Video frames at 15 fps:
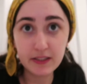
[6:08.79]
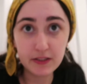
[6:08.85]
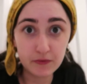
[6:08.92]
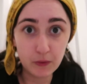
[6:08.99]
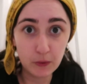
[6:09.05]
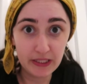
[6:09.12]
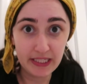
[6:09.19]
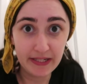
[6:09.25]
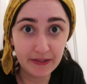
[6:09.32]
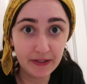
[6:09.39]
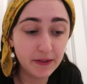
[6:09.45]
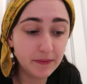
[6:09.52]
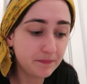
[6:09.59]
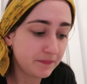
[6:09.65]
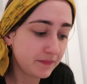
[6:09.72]

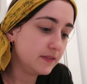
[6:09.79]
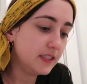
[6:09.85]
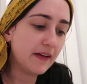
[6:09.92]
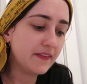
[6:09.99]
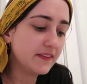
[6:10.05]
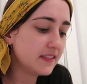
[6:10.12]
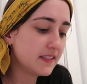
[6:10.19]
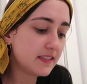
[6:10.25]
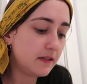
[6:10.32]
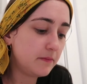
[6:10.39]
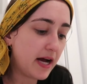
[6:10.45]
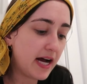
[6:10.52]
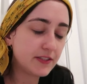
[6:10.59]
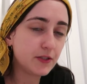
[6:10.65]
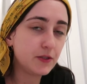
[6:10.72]
Exfoliator. Yeah, this isn't a
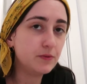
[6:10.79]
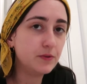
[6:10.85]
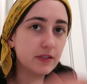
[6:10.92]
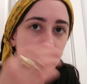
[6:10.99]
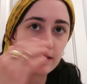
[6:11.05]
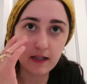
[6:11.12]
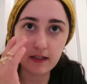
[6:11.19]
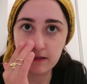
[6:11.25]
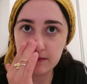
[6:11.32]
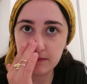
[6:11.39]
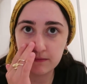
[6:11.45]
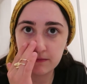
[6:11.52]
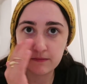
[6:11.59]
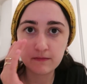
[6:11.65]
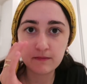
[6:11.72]
mask you just kind of,
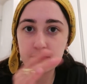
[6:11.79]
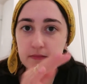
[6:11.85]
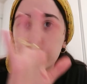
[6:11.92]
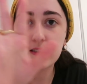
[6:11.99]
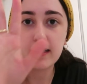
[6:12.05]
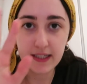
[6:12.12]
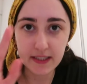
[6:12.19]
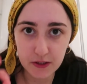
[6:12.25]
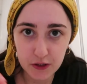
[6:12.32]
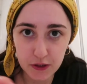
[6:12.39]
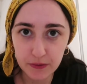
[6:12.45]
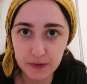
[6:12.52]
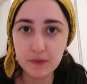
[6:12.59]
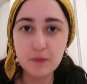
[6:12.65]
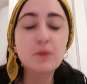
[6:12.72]
I can show
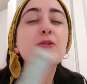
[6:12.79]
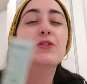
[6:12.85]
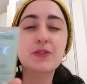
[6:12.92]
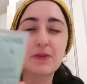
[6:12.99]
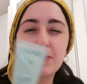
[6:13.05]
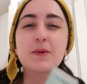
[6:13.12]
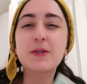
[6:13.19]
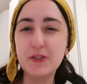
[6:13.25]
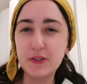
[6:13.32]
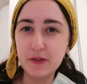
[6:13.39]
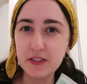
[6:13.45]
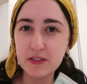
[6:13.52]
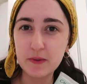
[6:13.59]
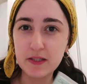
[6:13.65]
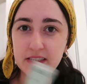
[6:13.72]
you. We'll do
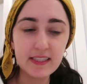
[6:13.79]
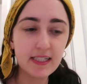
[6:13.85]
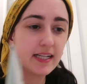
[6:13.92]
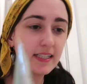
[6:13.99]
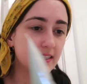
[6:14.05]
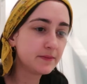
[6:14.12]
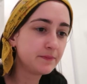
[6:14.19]
this one tonight.